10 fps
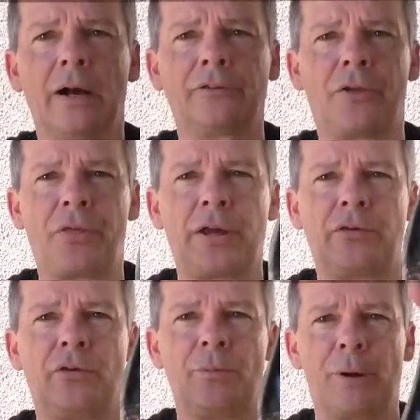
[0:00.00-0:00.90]
So
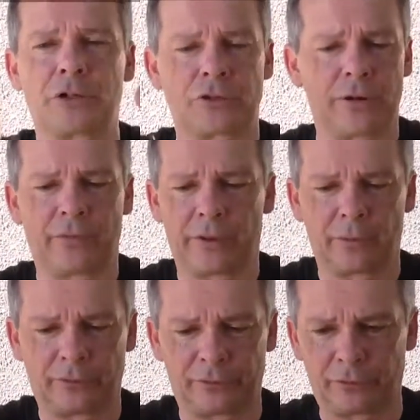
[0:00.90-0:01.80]
thank you very much, Trevor.
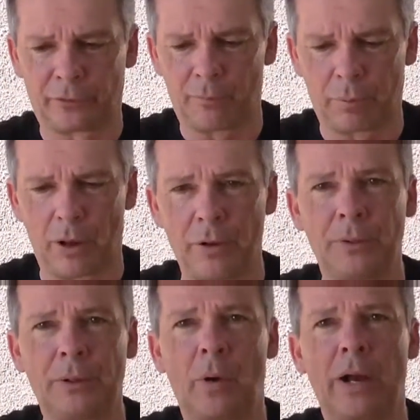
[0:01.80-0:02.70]
That was sort of blown
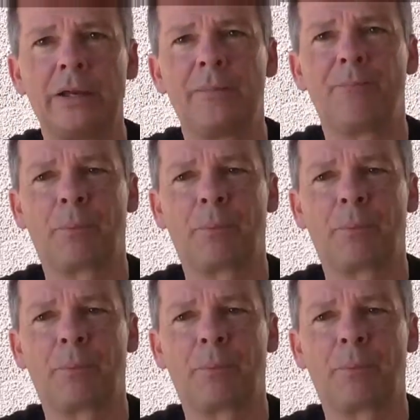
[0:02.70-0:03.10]
me away.